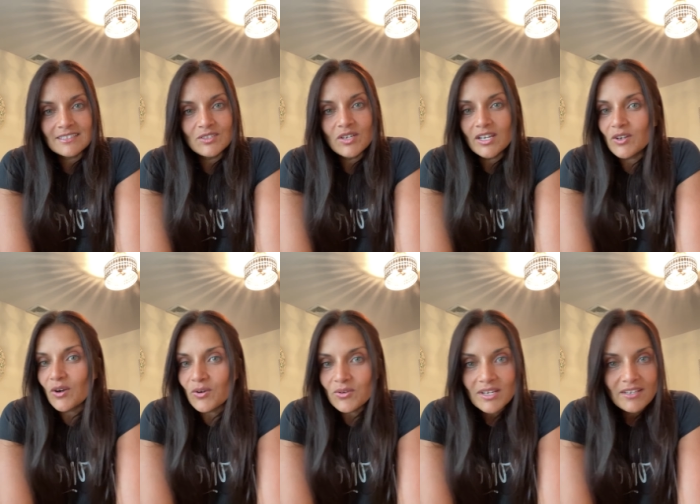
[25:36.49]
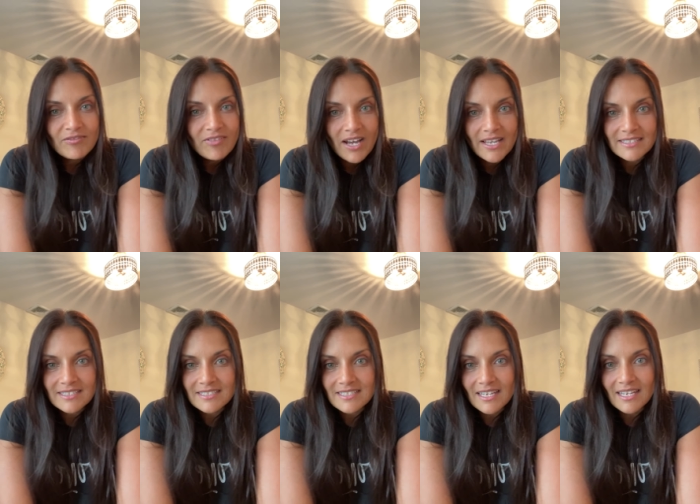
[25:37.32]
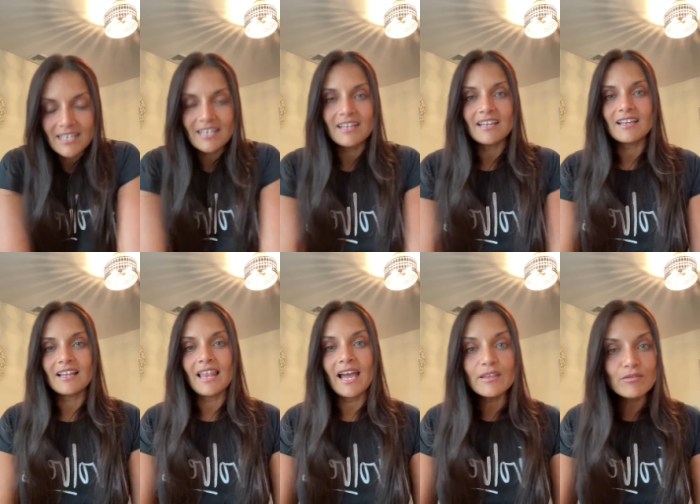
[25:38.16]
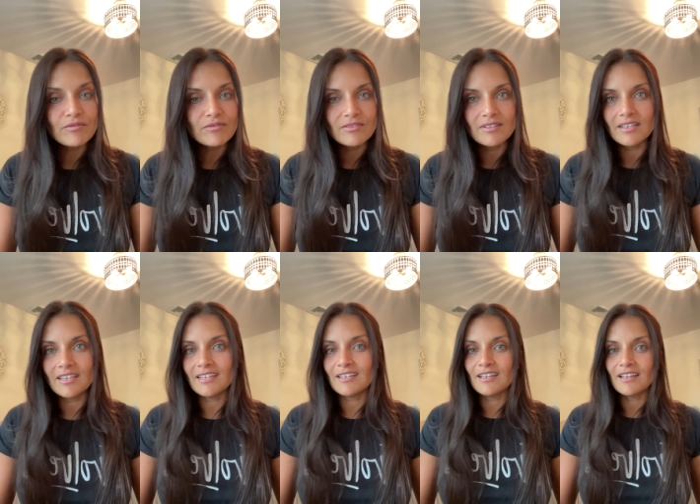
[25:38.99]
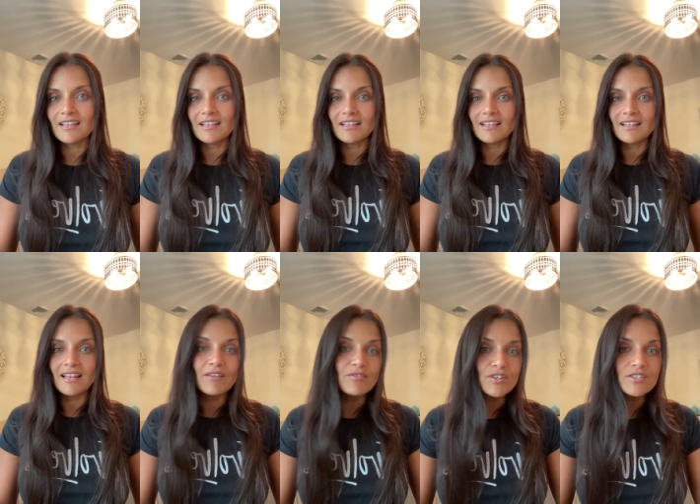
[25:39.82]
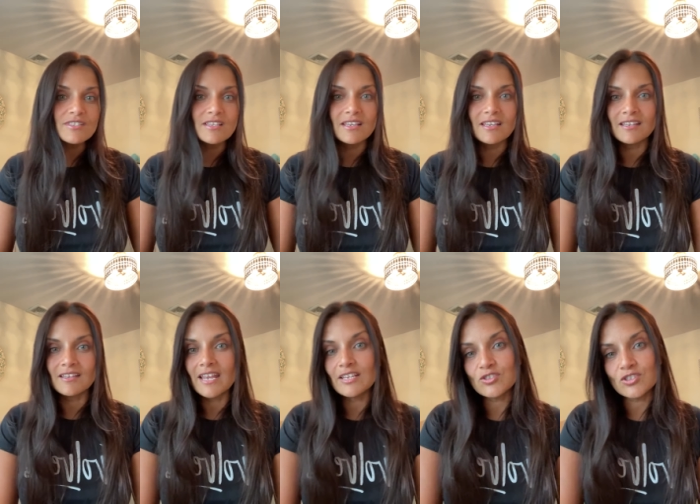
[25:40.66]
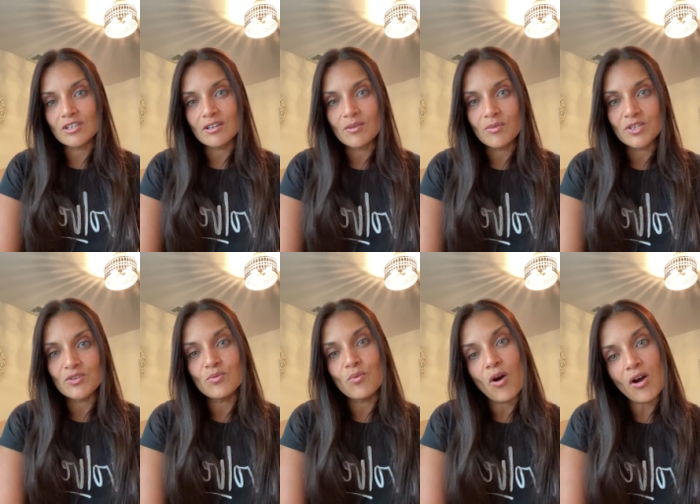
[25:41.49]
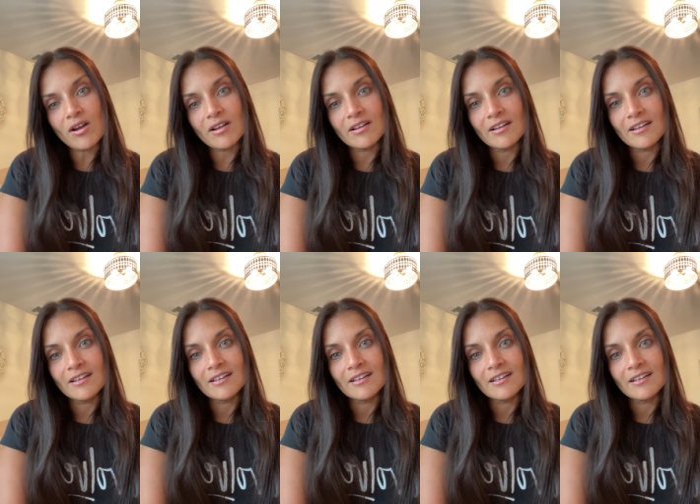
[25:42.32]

you can only find it in life, in lovers, in nature, when you walk